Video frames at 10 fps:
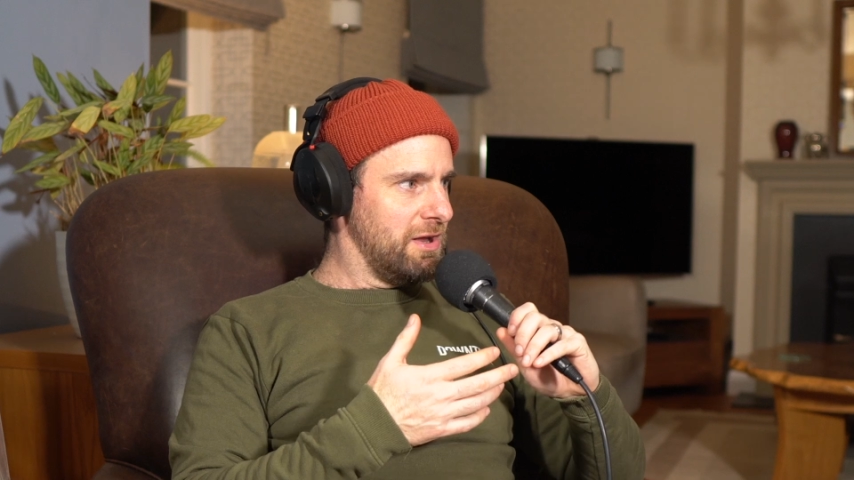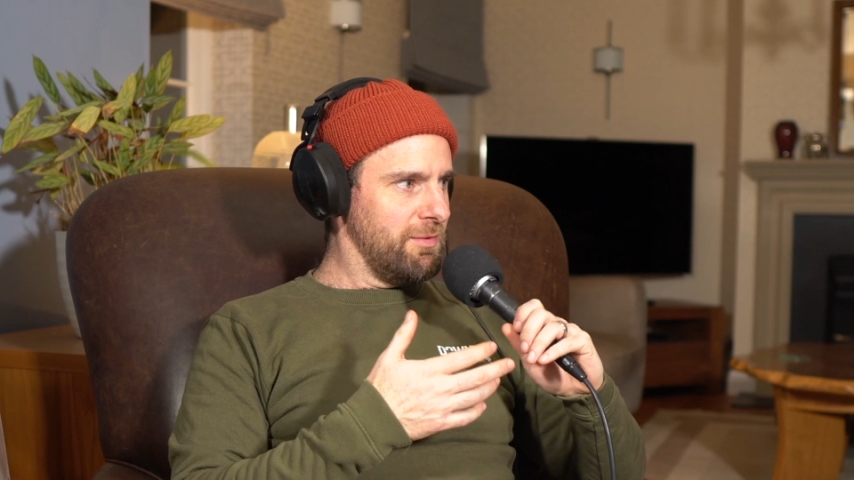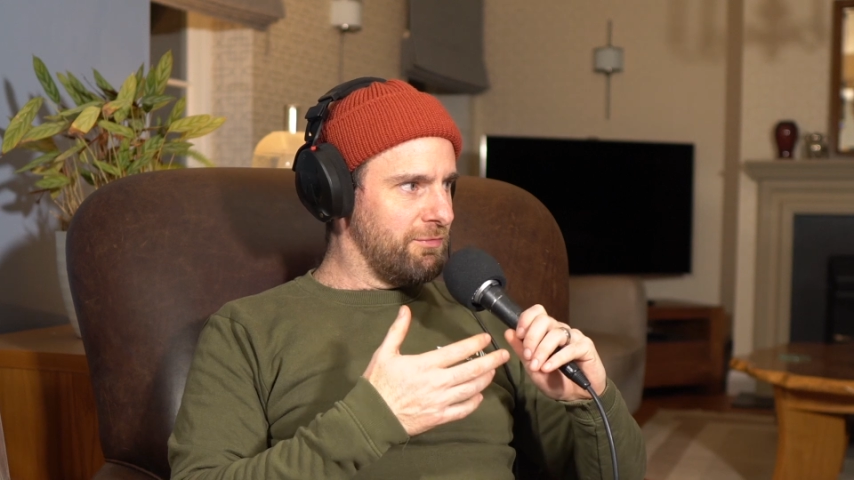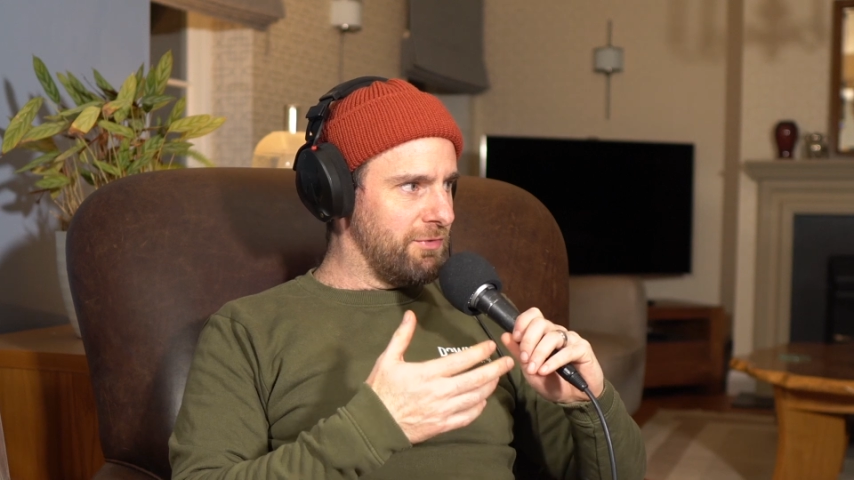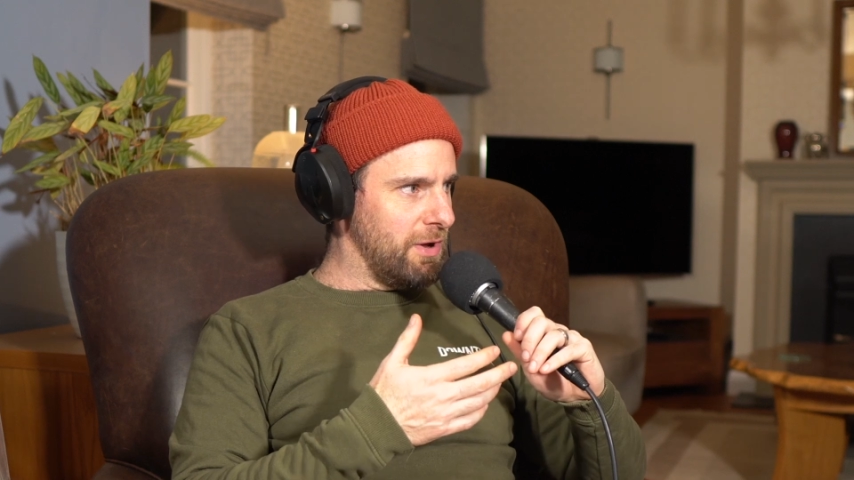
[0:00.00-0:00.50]
I
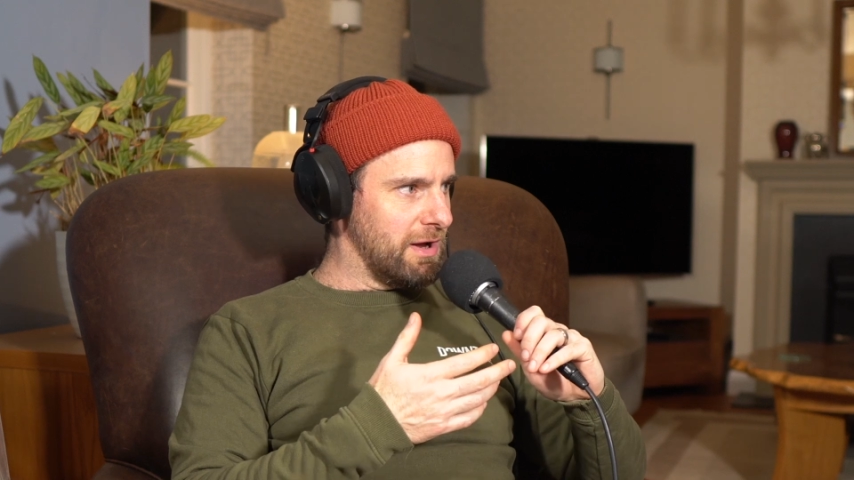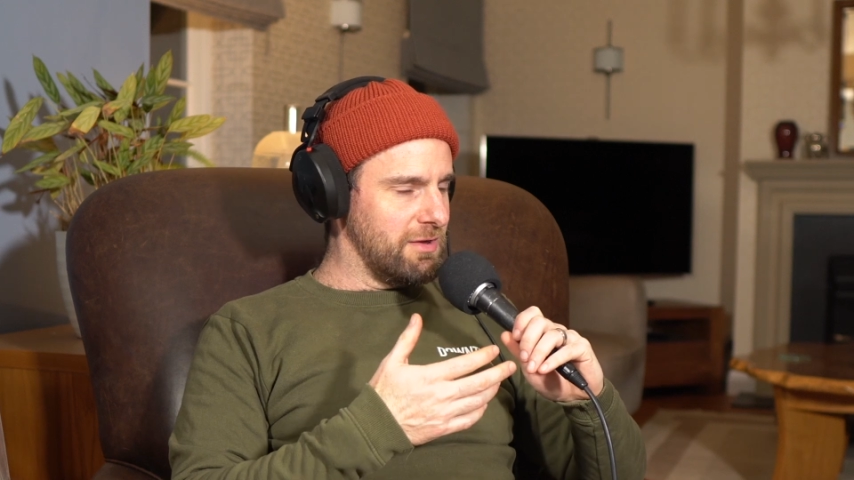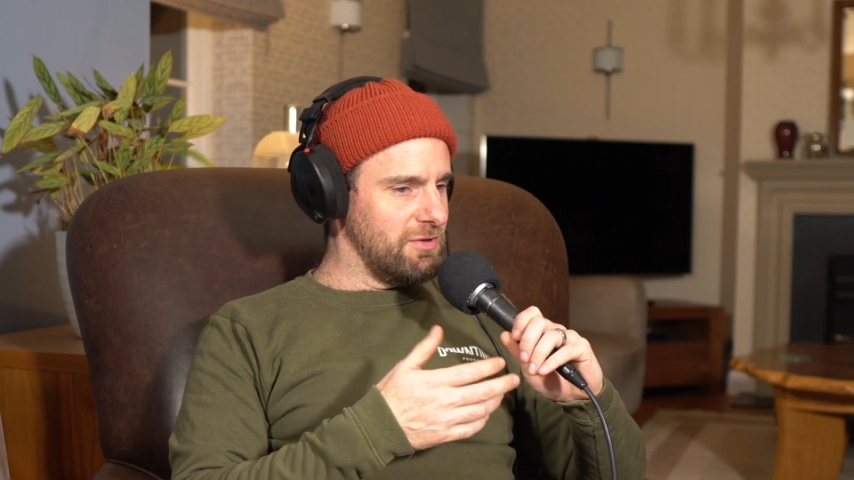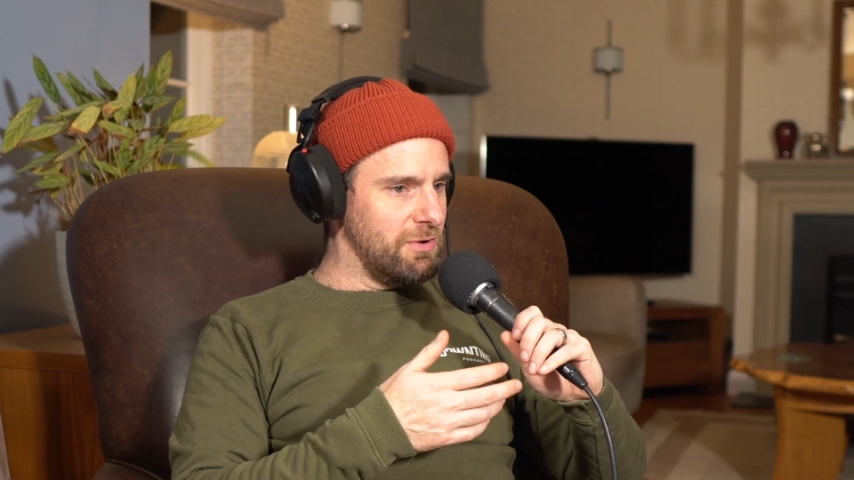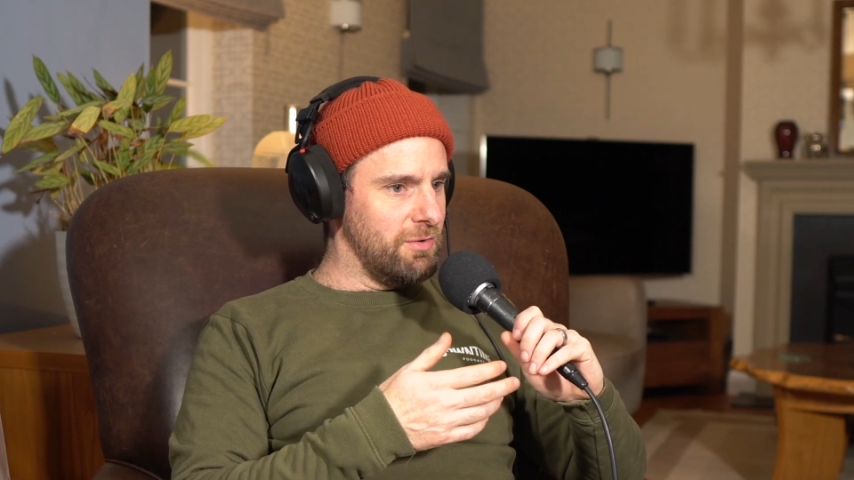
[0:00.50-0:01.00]
don't feel like
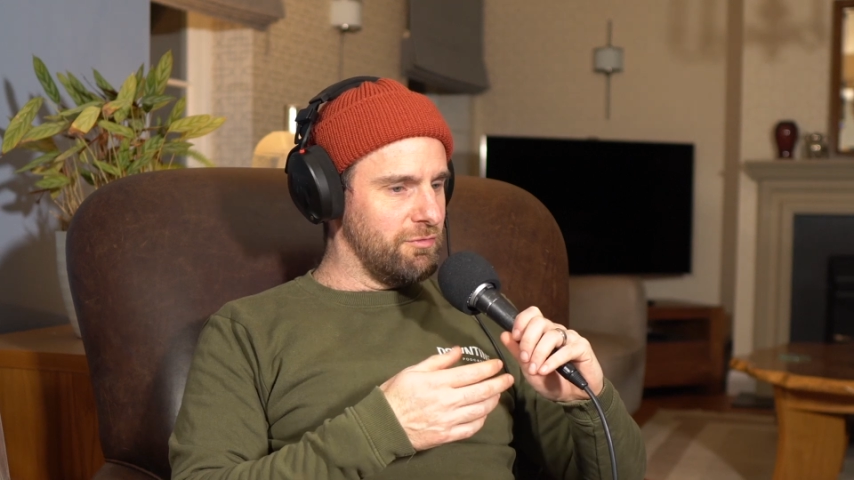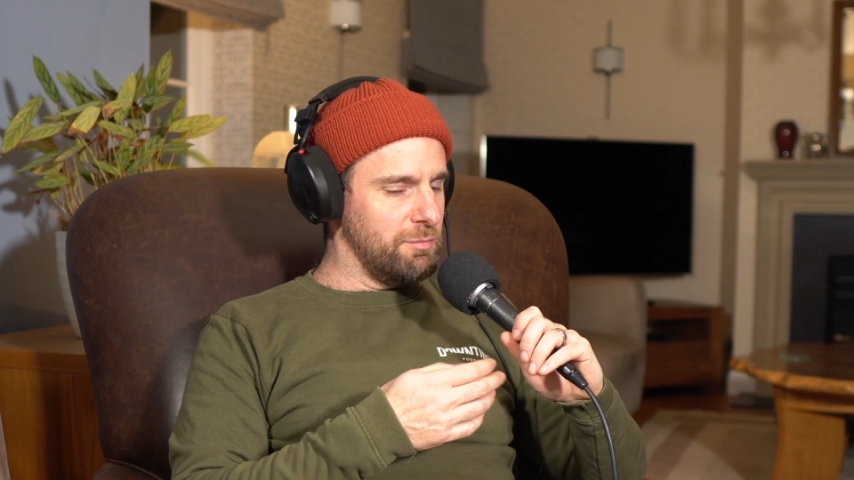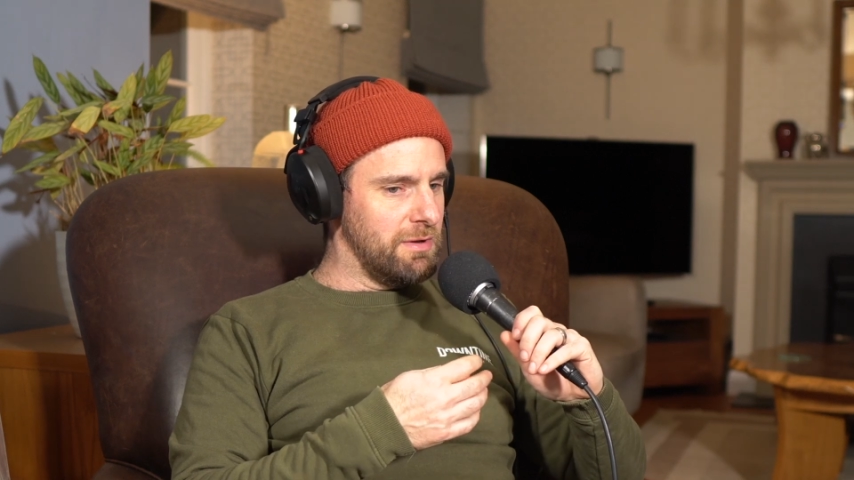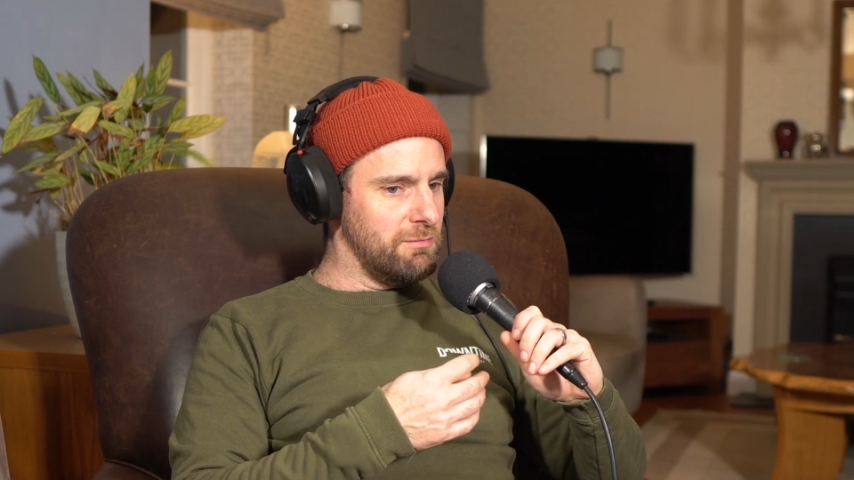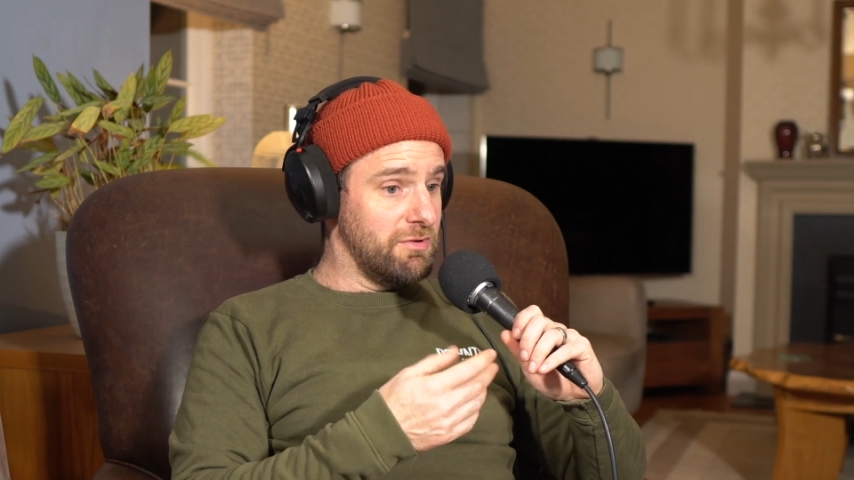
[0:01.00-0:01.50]
it's too long
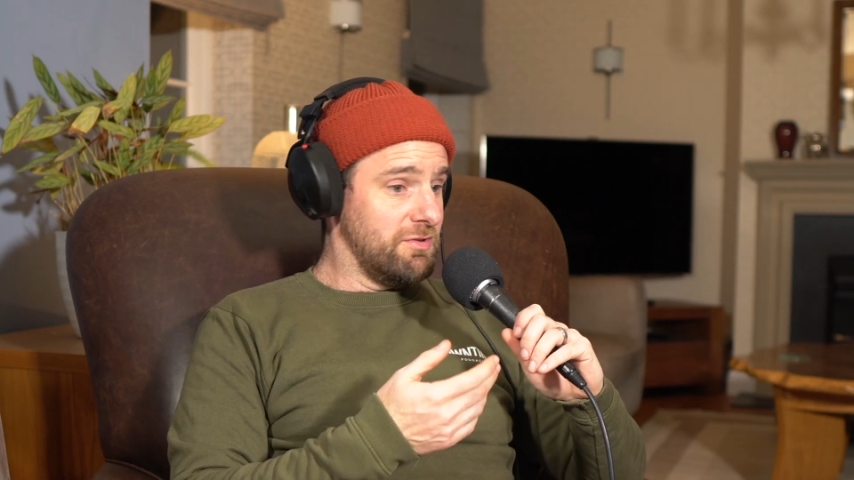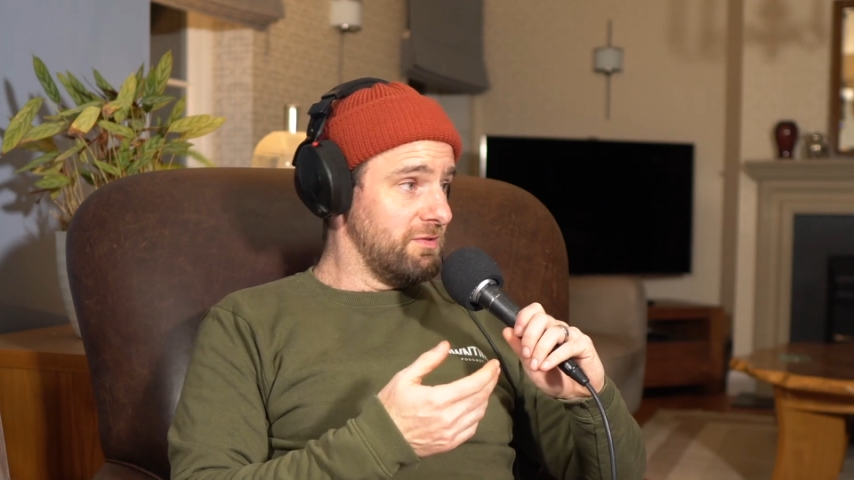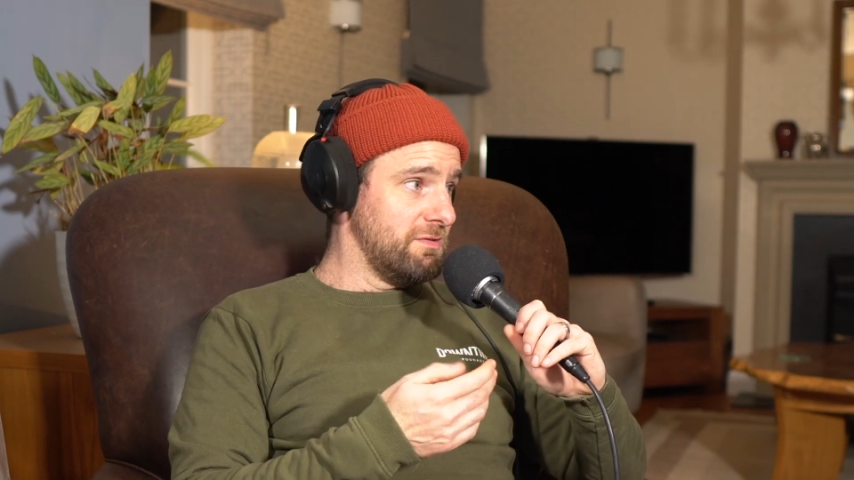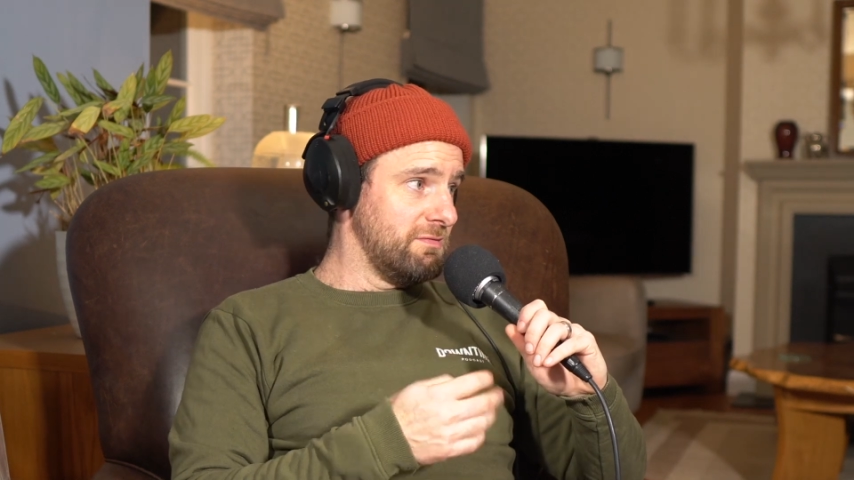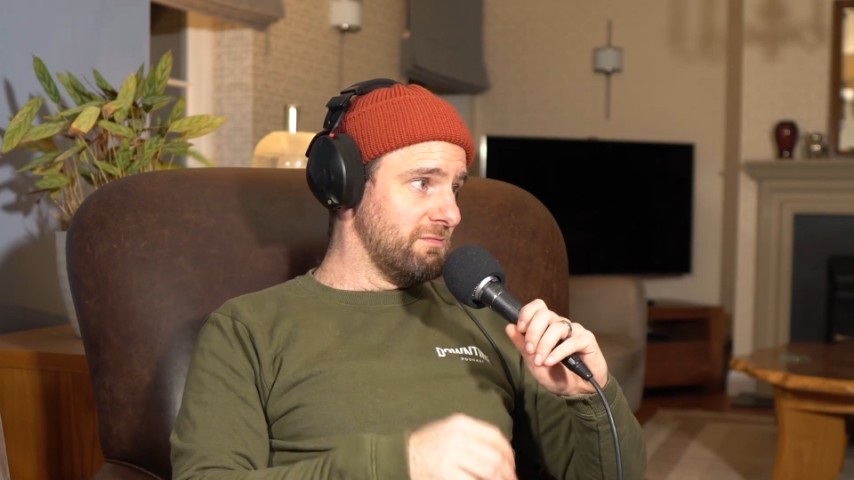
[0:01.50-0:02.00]
for me, which
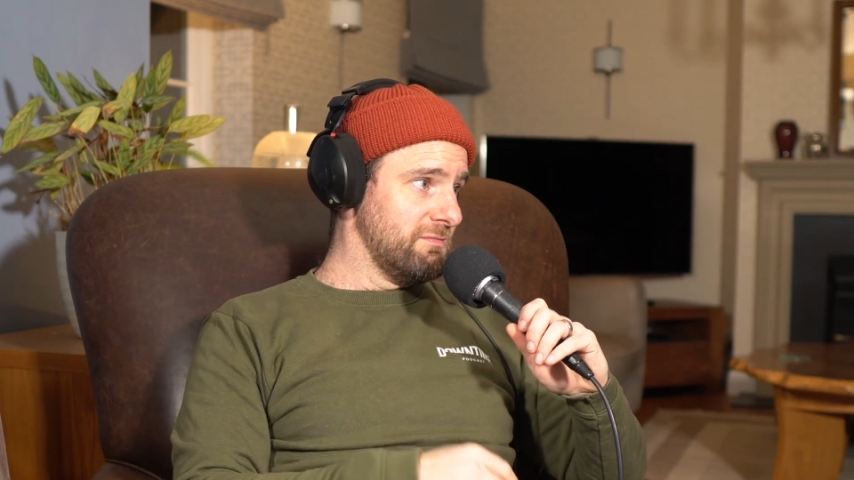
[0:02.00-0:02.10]
is